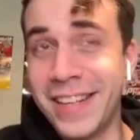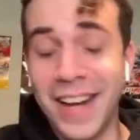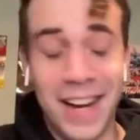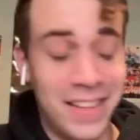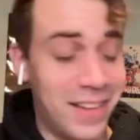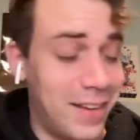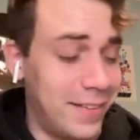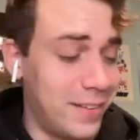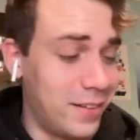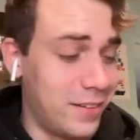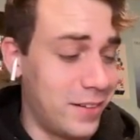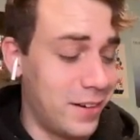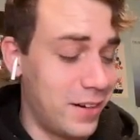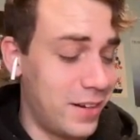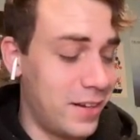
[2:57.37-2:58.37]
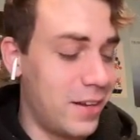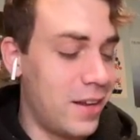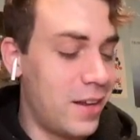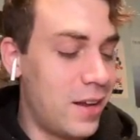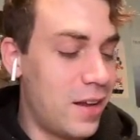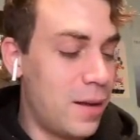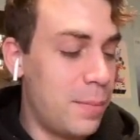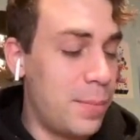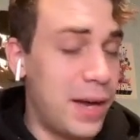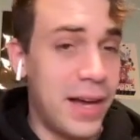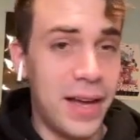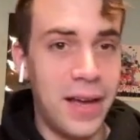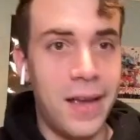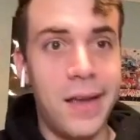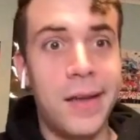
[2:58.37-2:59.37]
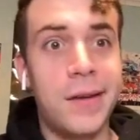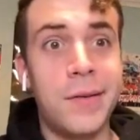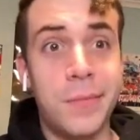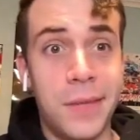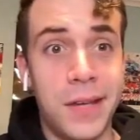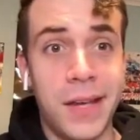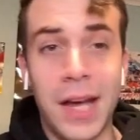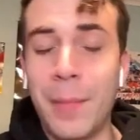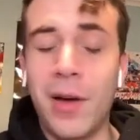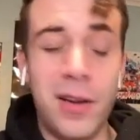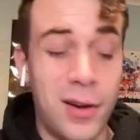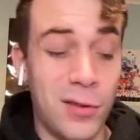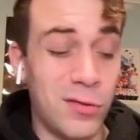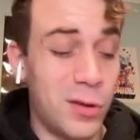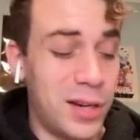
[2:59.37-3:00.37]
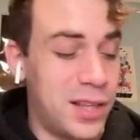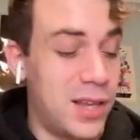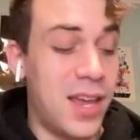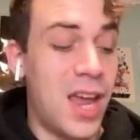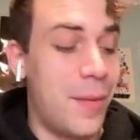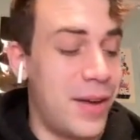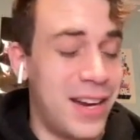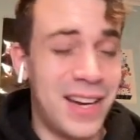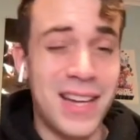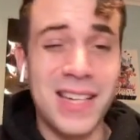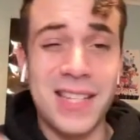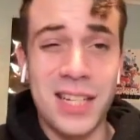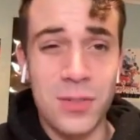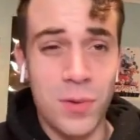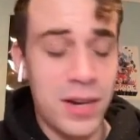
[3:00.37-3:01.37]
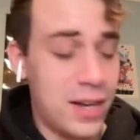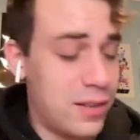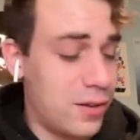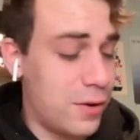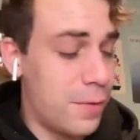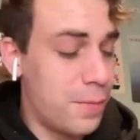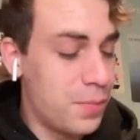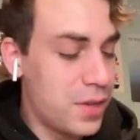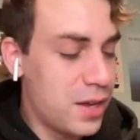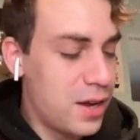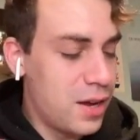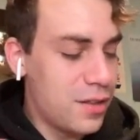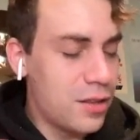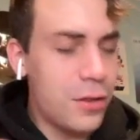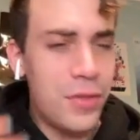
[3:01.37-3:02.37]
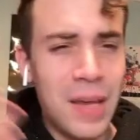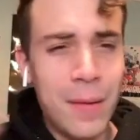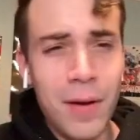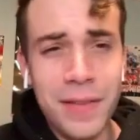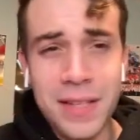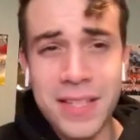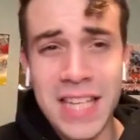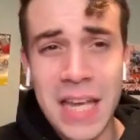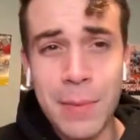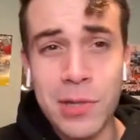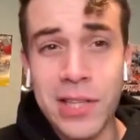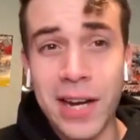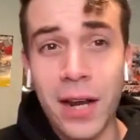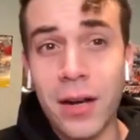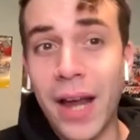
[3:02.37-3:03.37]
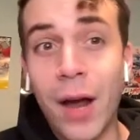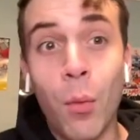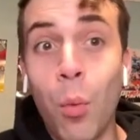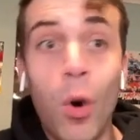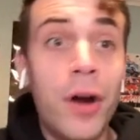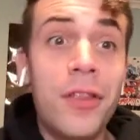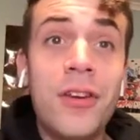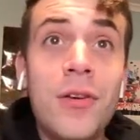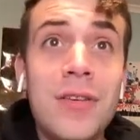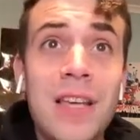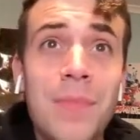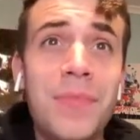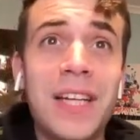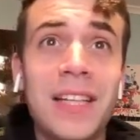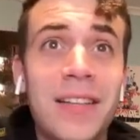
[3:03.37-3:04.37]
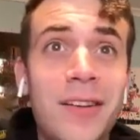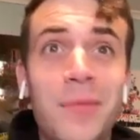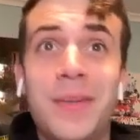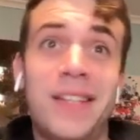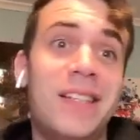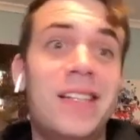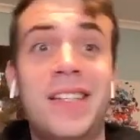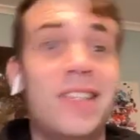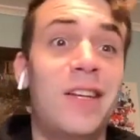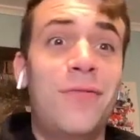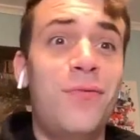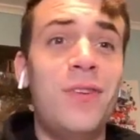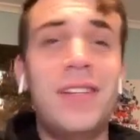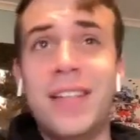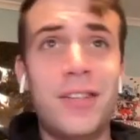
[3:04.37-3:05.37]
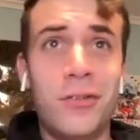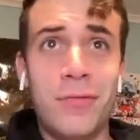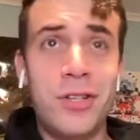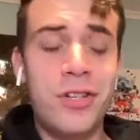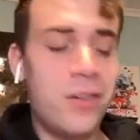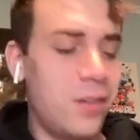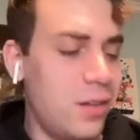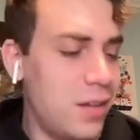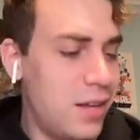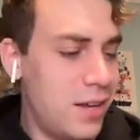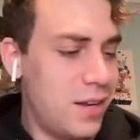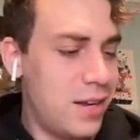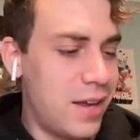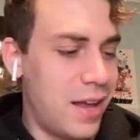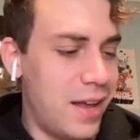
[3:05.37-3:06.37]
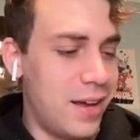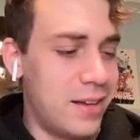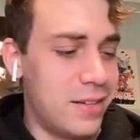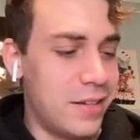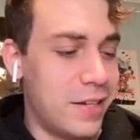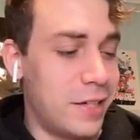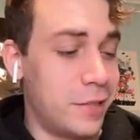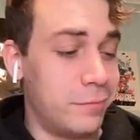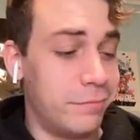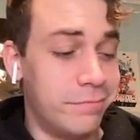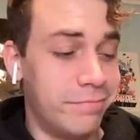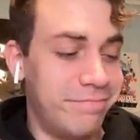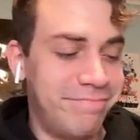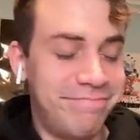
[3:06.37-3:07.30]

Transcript: got done a little dirty by me. I'm out here ruining the game, I guess. That's what I do. The about this team is that I, I wanted to do something a little bit different and original, and um,